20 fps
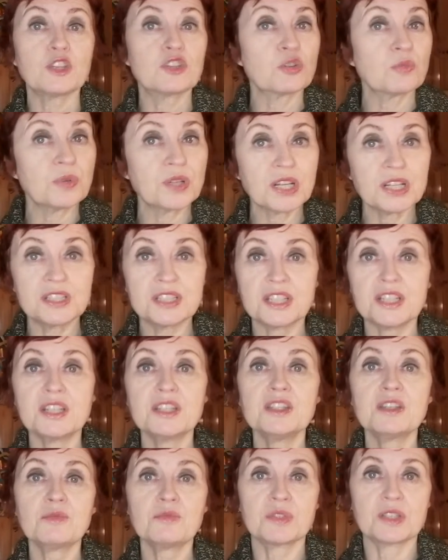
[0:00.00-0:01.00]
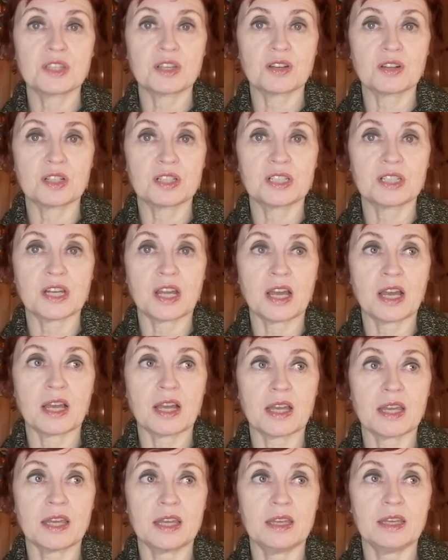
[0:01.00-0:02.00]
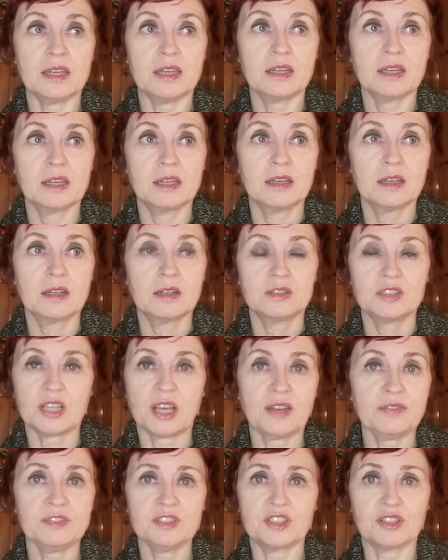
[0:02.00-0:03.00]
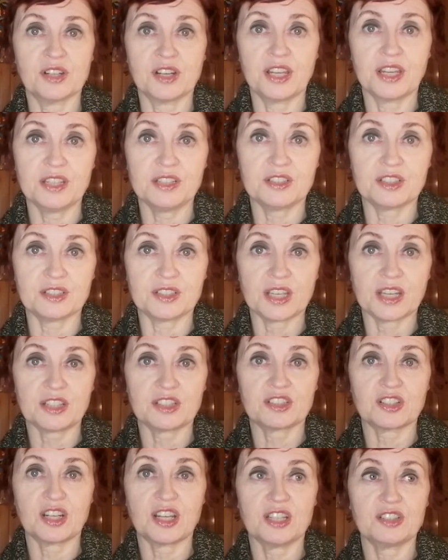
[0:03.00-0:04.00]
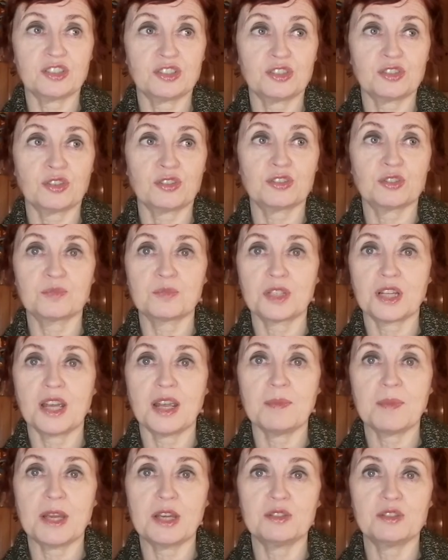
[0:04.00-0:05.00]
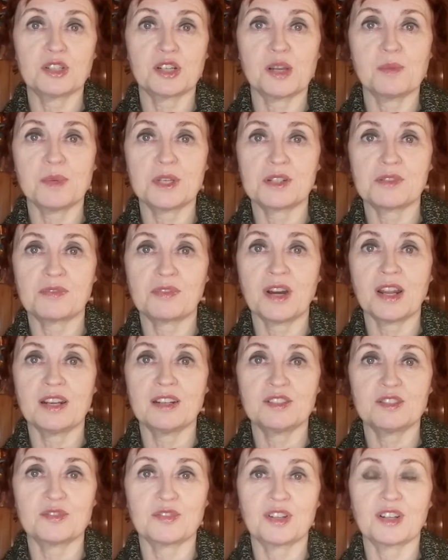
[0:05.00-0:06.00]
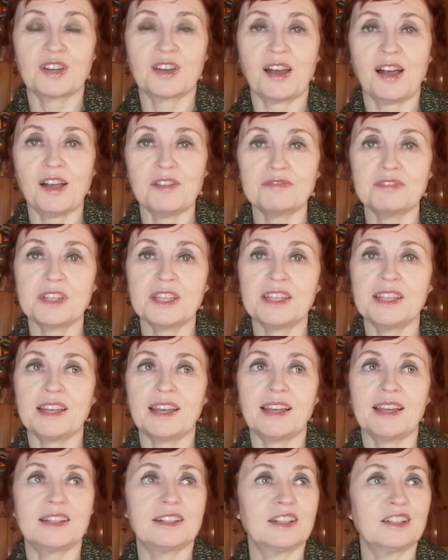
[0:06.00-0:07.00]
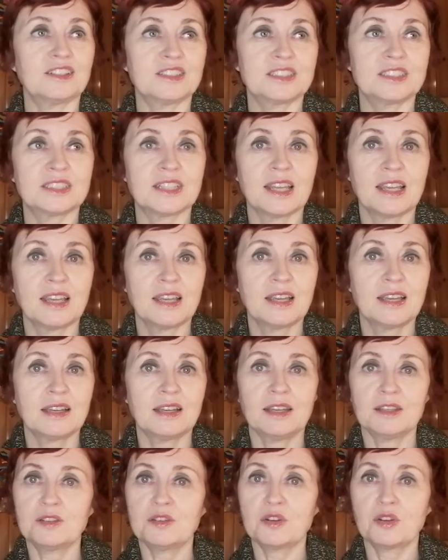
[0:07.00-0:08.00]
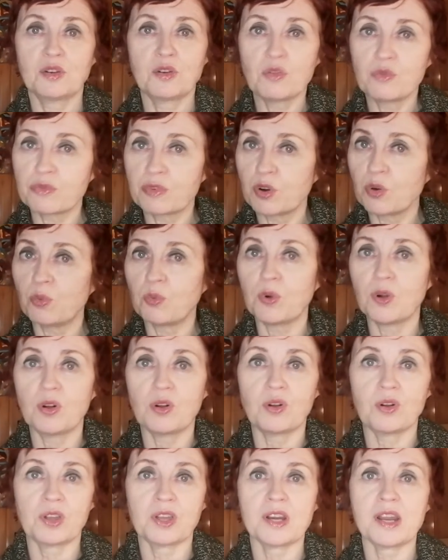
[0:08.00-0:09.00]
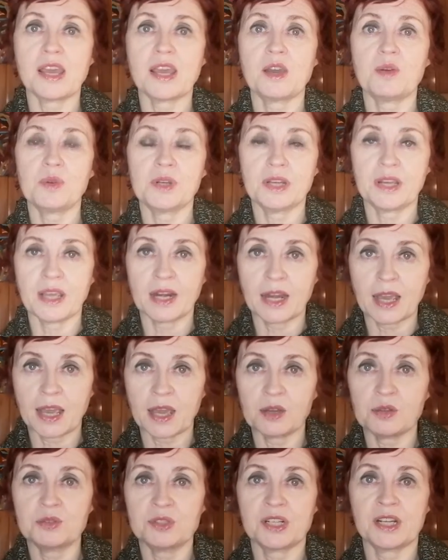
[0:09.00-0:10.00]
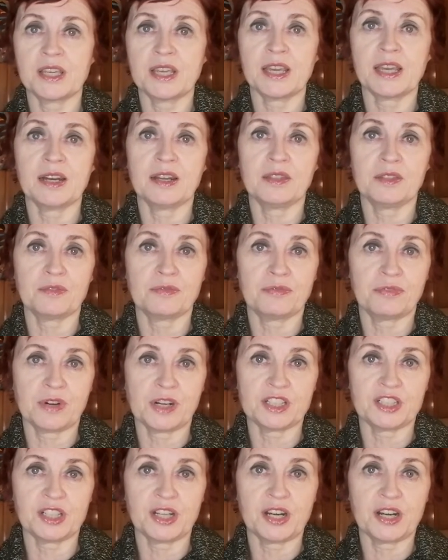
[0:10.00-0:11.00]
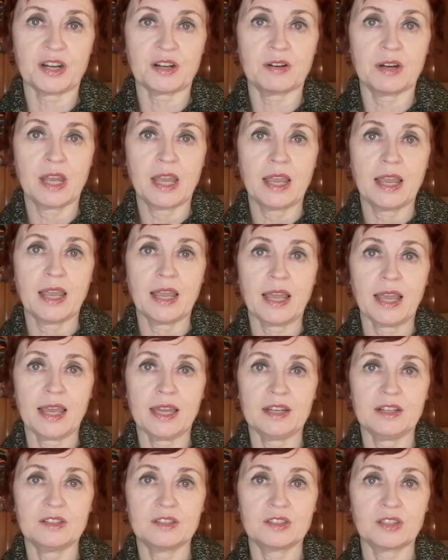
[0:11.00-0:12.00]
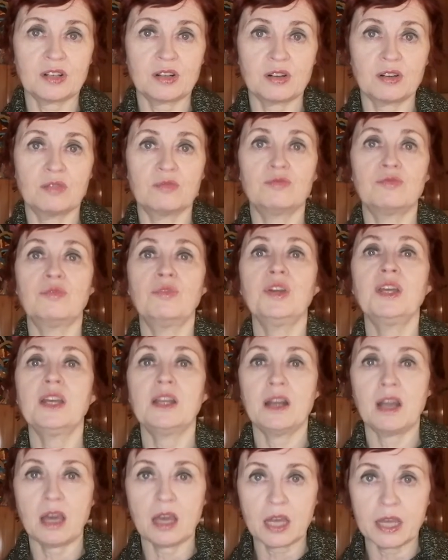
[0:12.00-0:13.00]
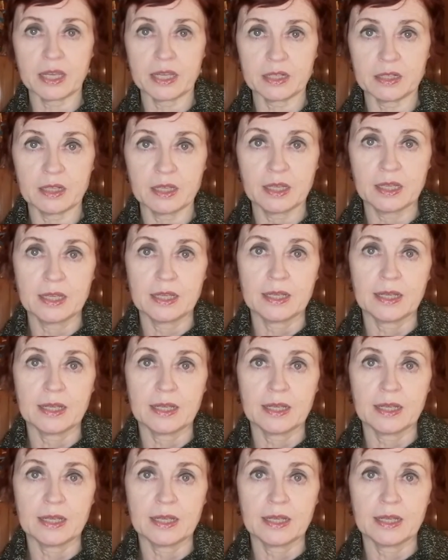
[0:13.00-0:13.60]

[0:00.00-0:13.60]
So what I did as a result, which I haven't done in ages actually, I just took some time out and I met a friend for a coffee, and I'm going to go for a walk now and get out again in the fresh air and sort of realign,